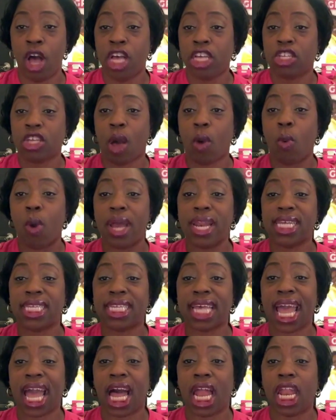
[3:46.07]
So I want to
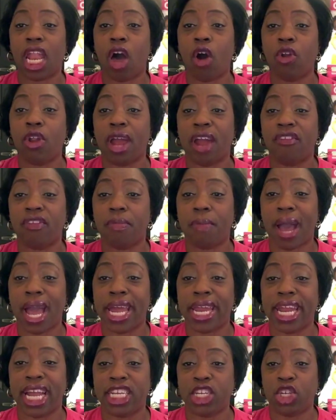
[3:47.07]
say hello to everybody
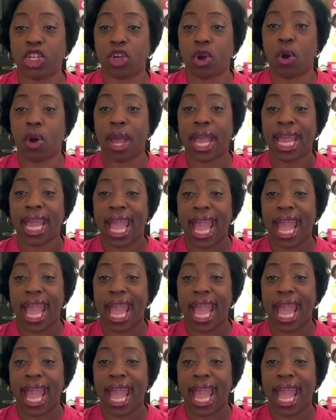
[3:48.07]
that joined.